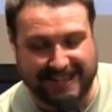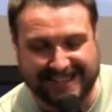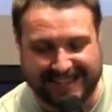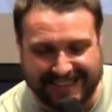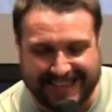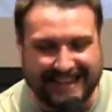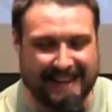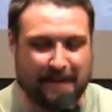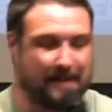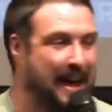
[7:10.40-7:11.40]
is a
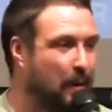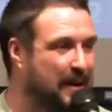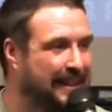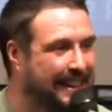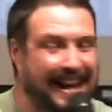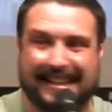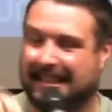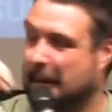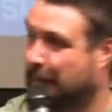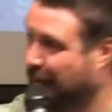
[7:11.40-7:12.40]
theme that we
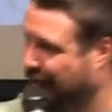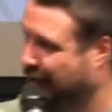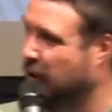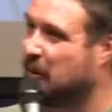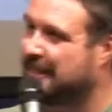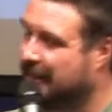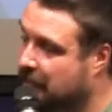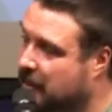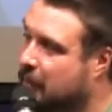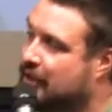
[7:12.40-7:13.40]
like to pursue. It's
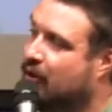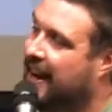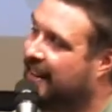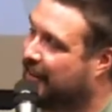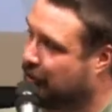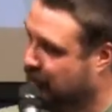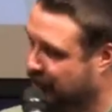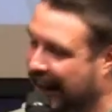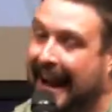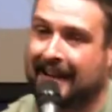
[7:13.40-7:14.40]
something we try to
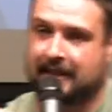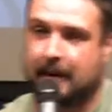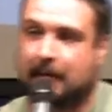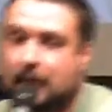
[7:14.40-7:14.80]
understand. It's